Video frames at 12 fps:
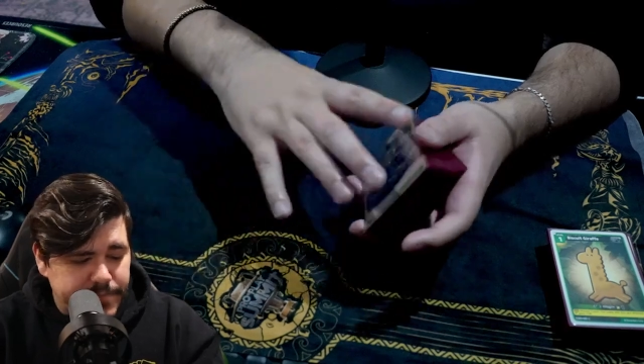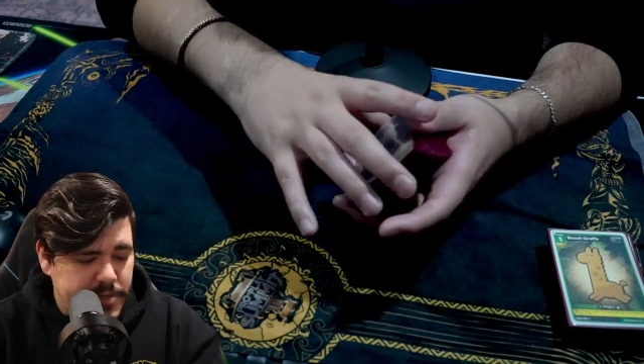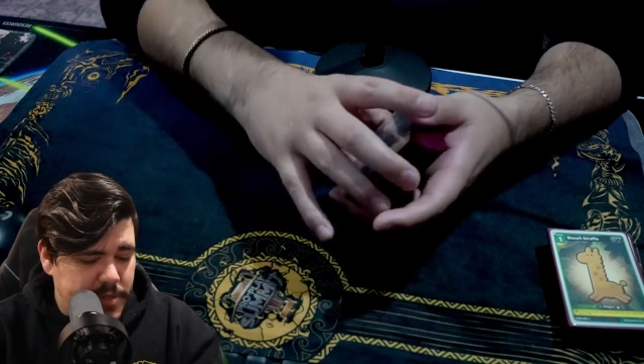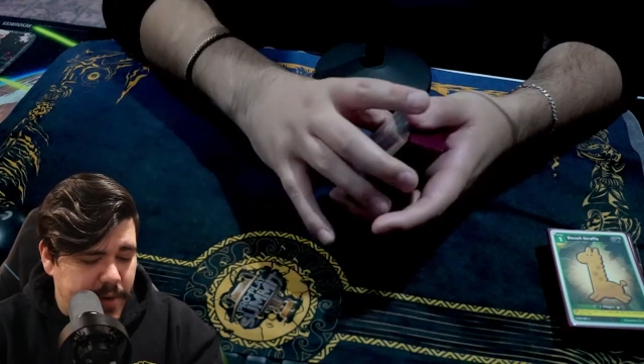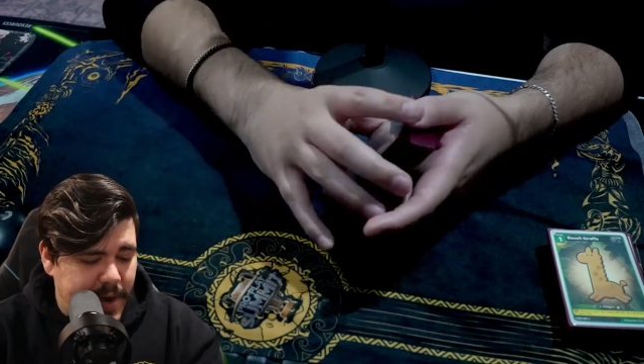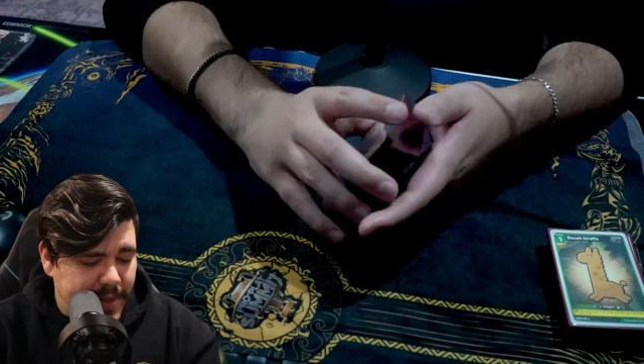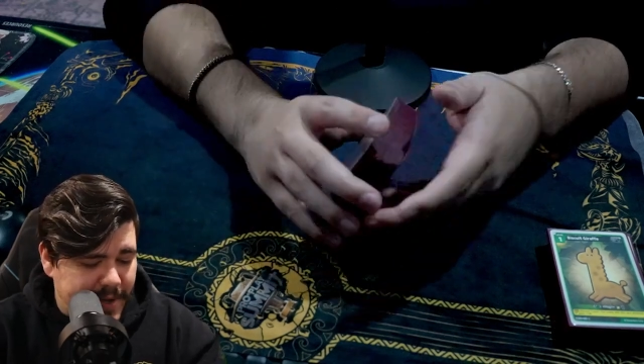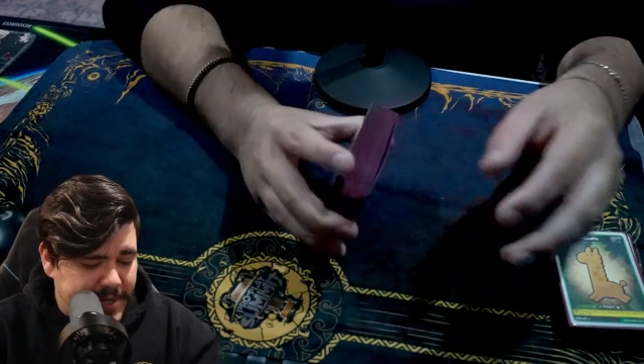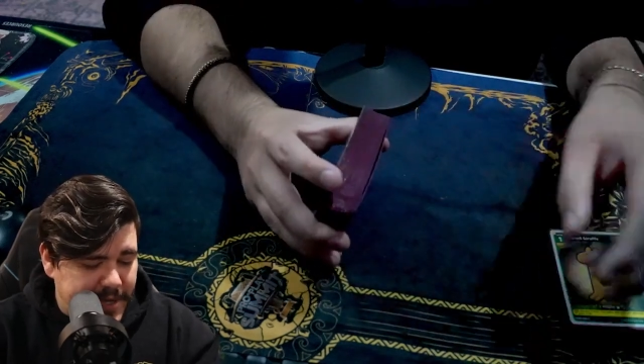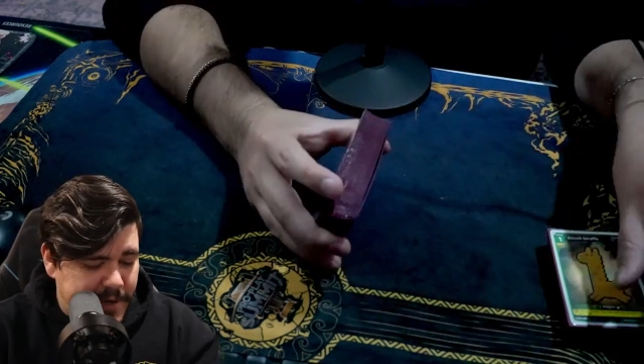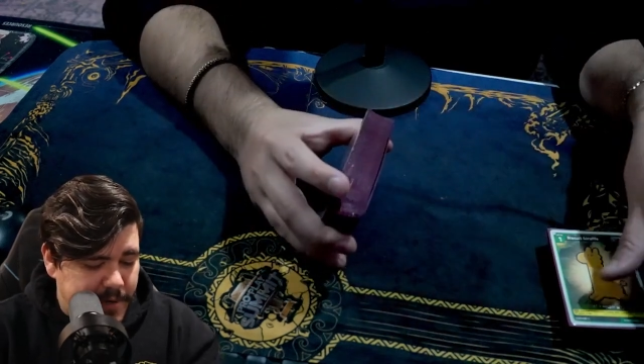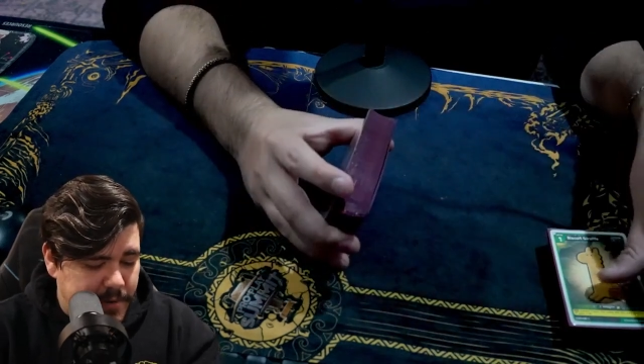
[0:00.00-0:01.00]
So I like to
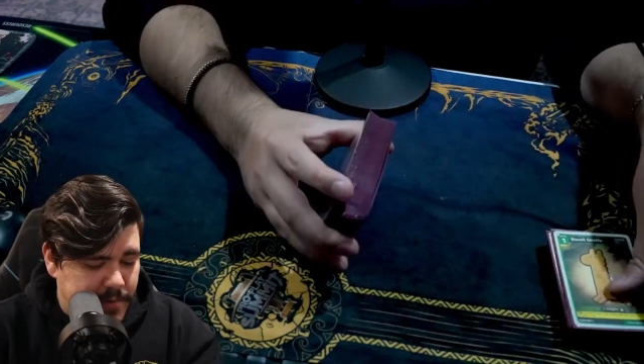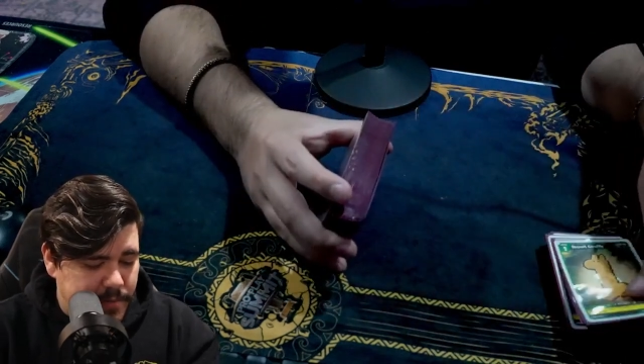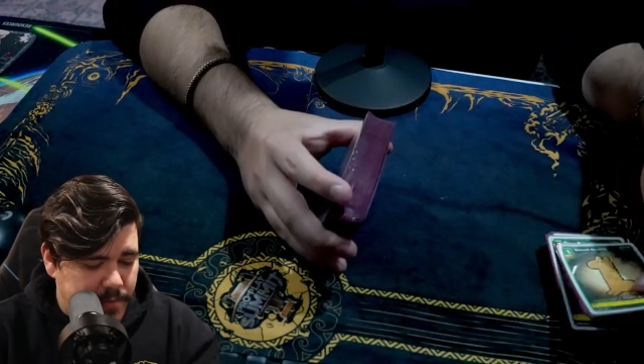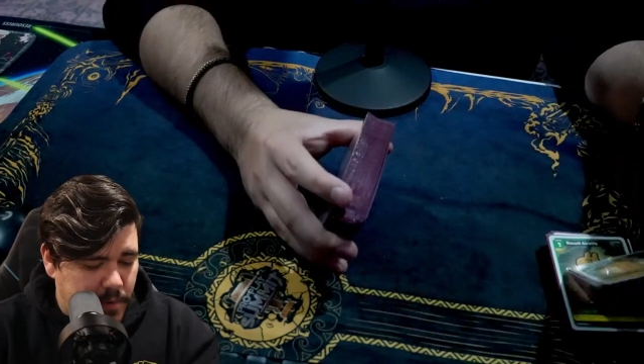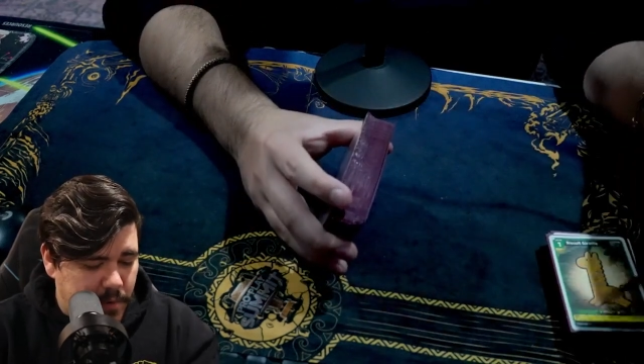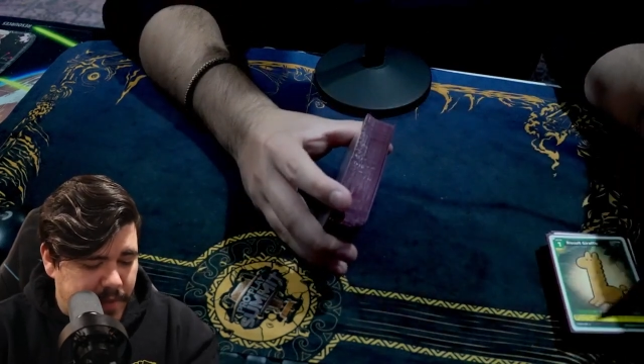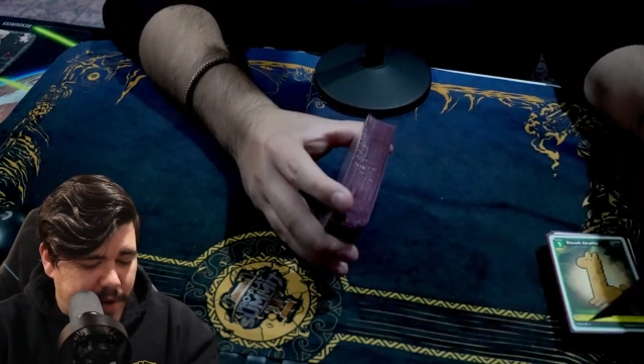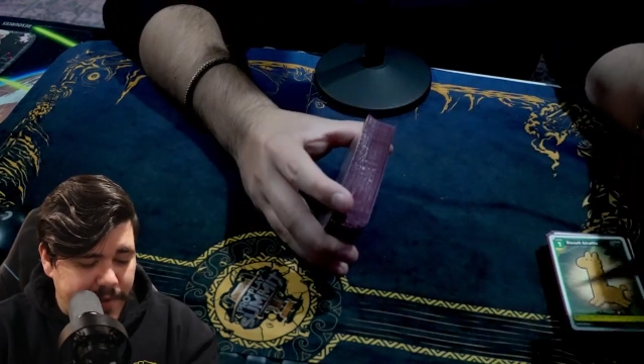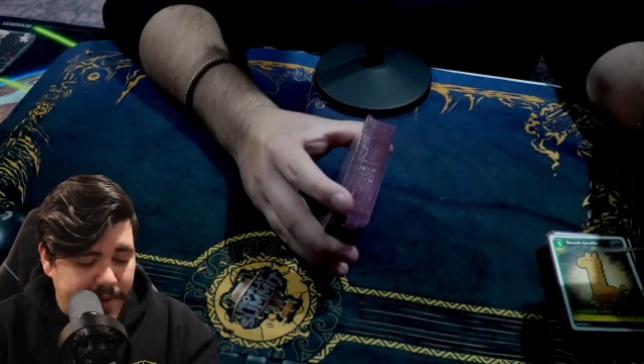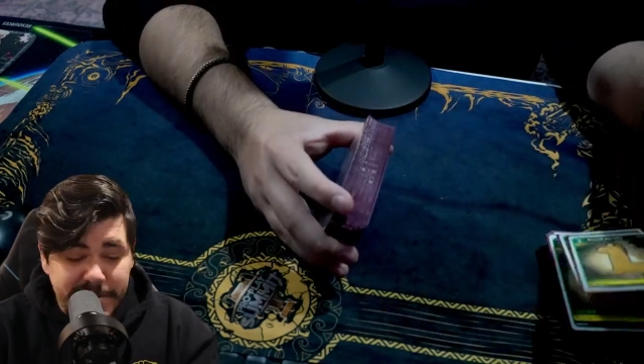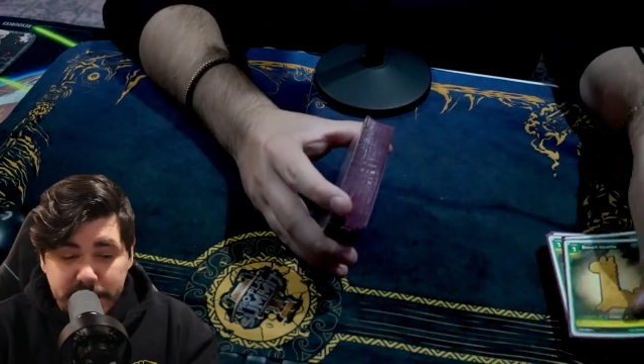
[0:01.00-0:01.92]
heal more than I like to